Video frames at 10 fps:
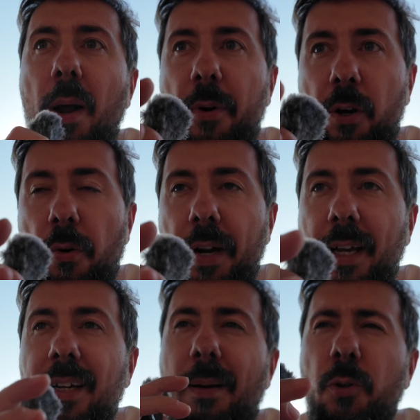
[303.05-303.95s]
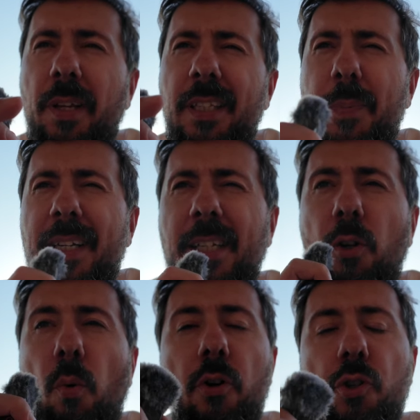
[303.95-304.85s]
I'm recording. I'm doing this because
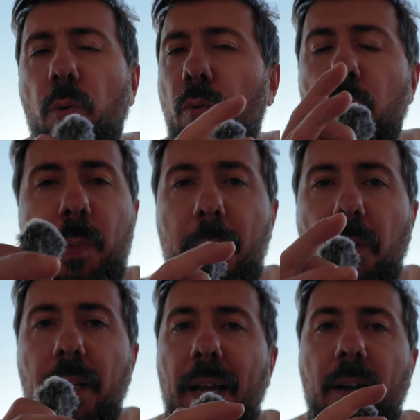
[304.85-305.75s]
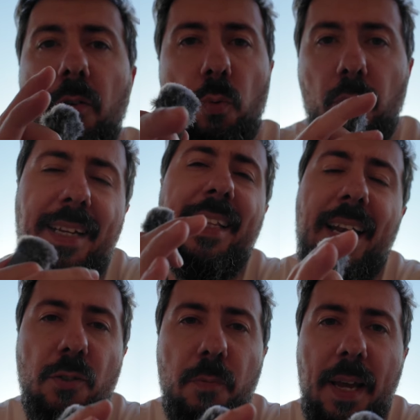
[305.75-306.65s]
I don't wanna show those people, and take
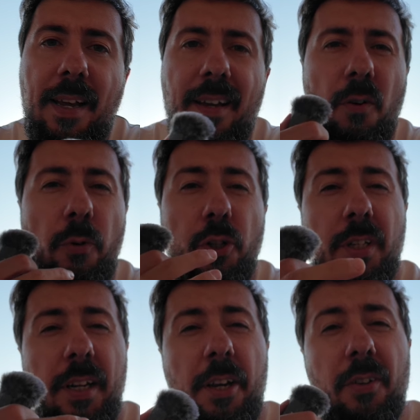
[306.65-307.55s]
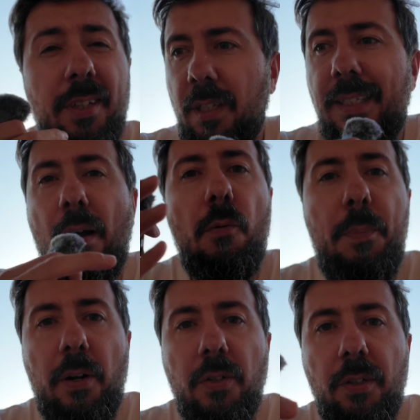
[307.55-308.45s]
that as you may. We're just gonna hear the, the sound
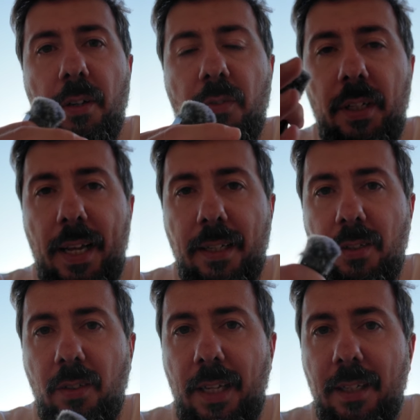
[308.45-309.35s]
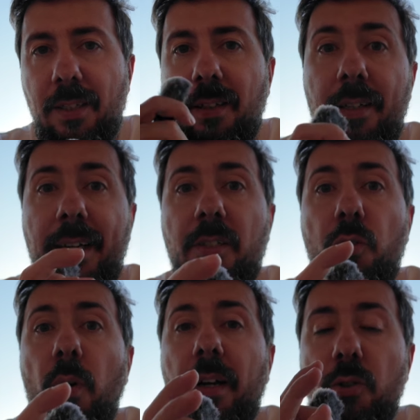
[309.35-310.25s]
comparison of the next test
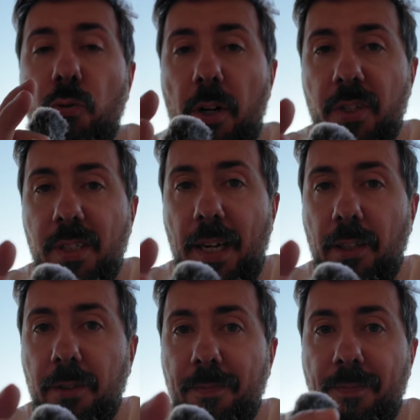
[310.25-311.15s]
next to a construction site.